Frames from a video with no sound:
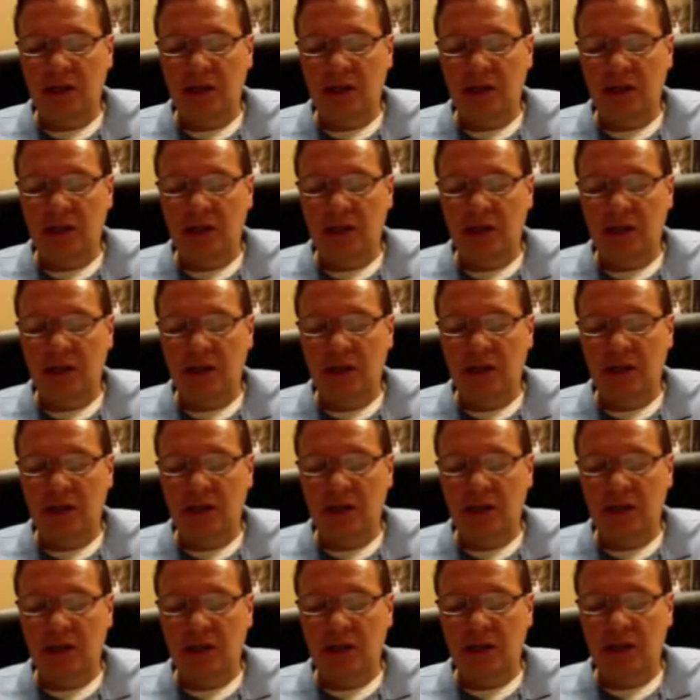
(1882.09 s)
uh,
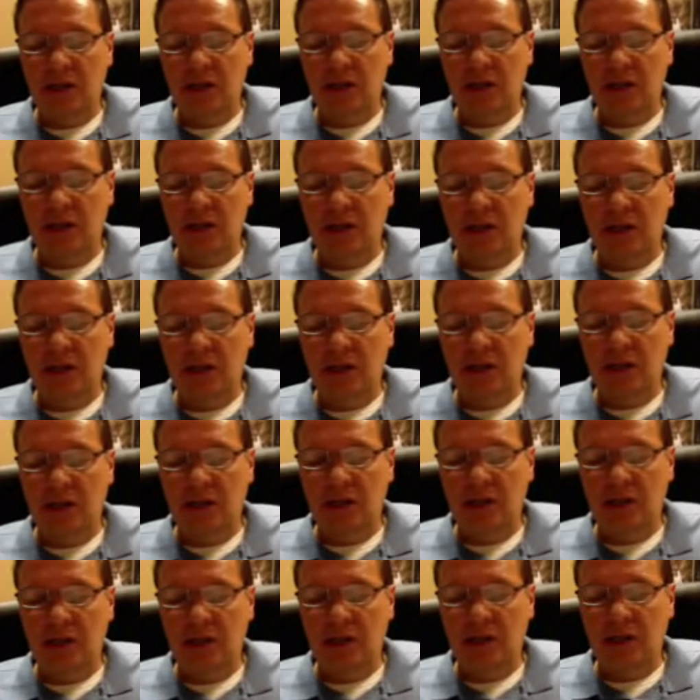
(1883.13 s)
the um,
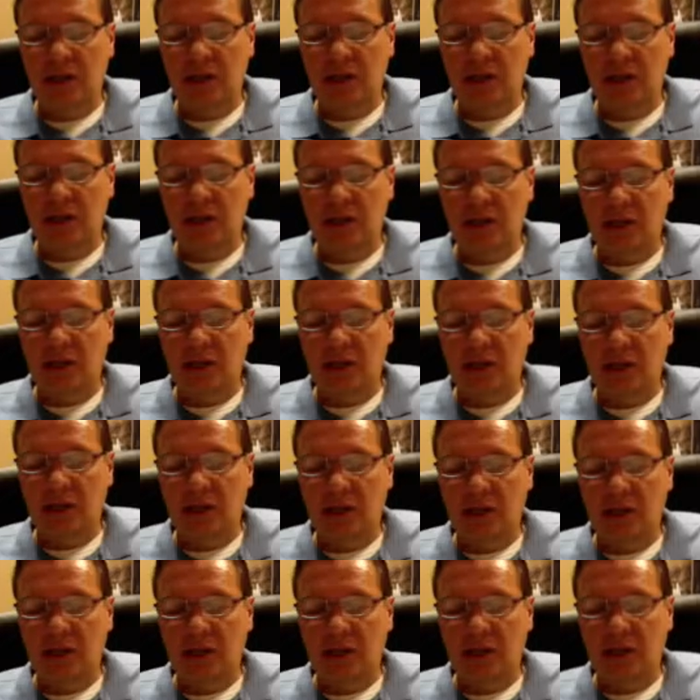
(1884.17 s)
Camtasia
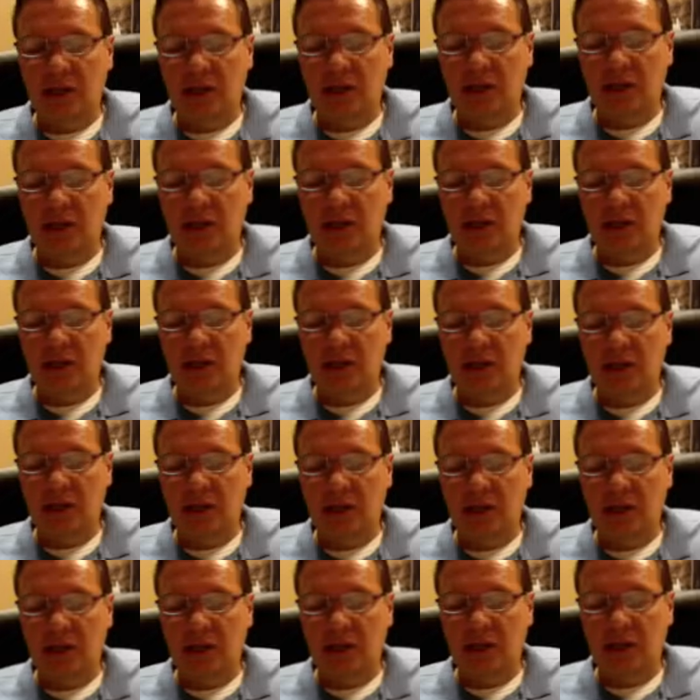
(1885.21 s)
video, which
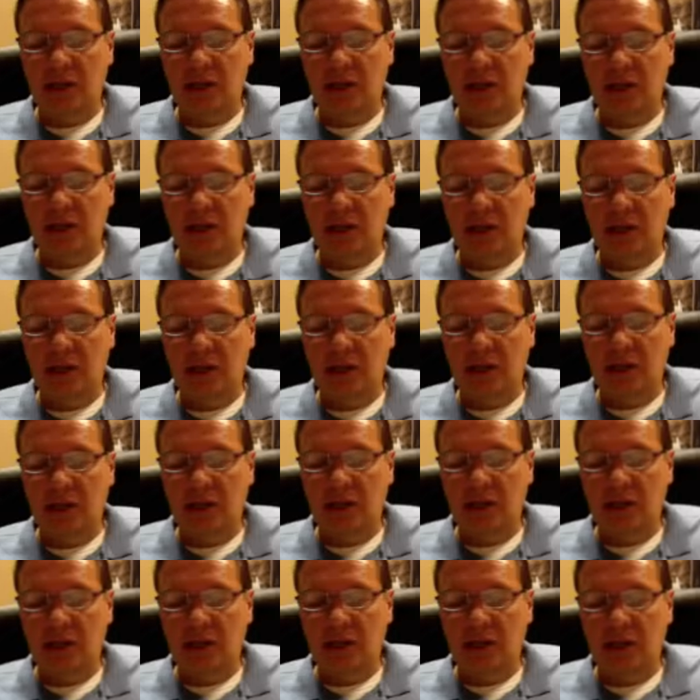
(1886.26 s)
will include the
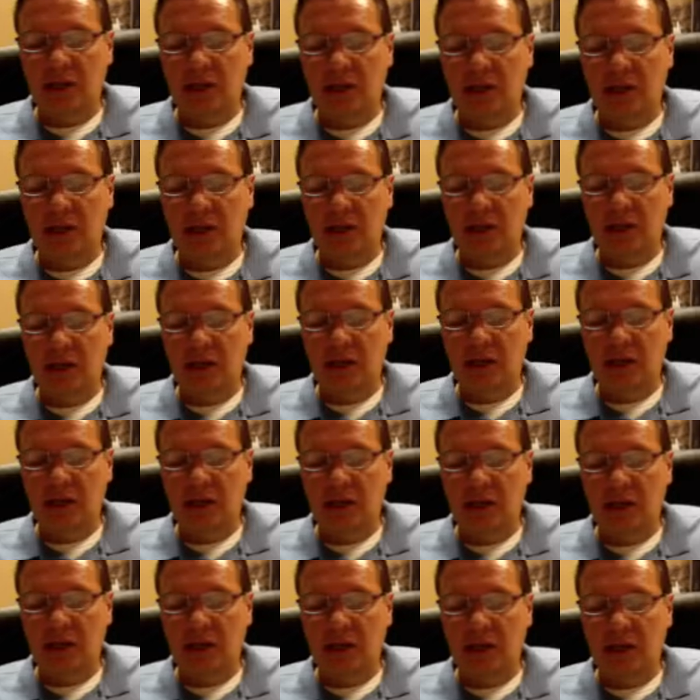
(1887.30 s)
uh, computer
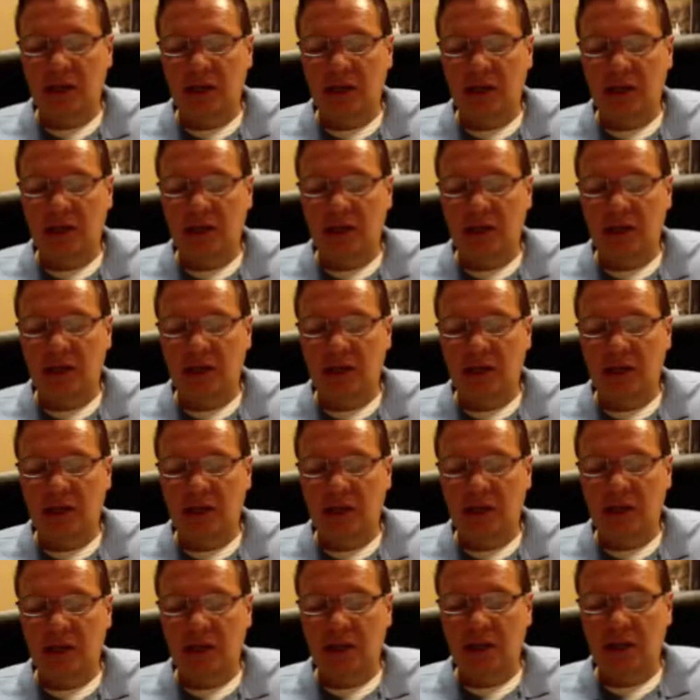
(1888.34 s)
screen version.
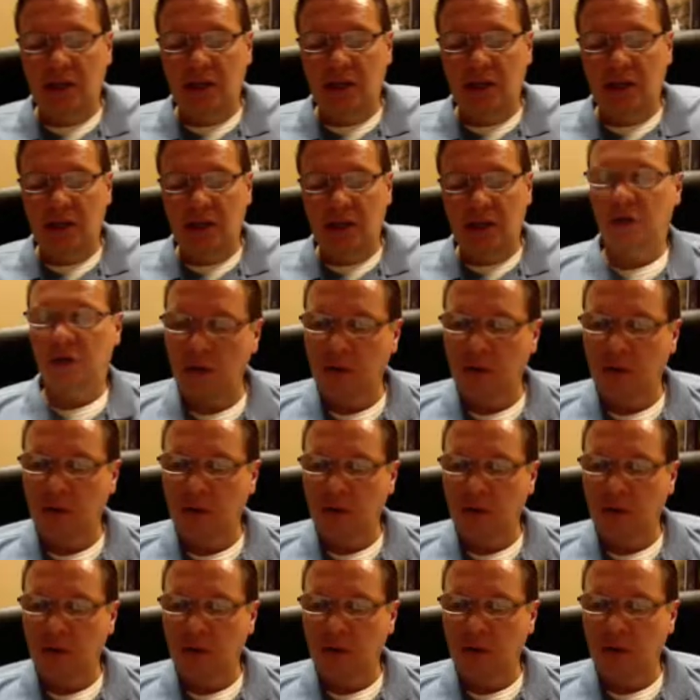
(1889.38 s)
Okay?
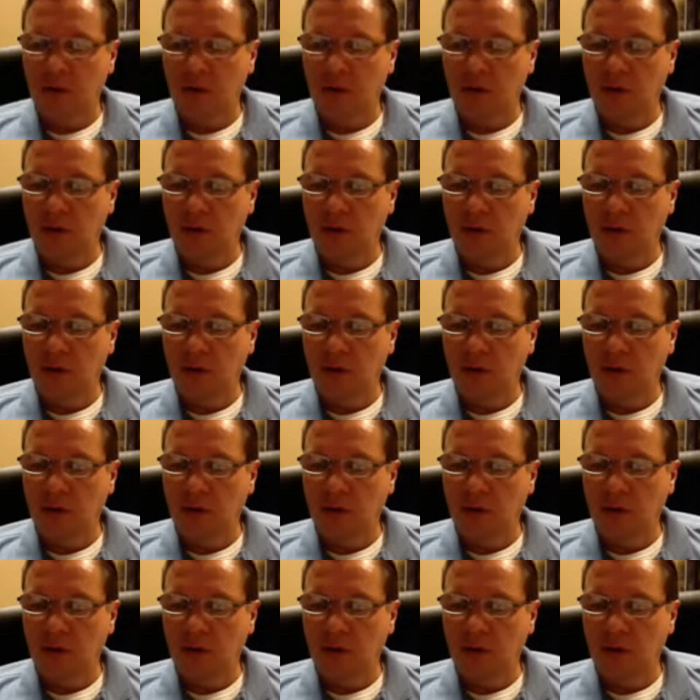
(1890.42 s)
All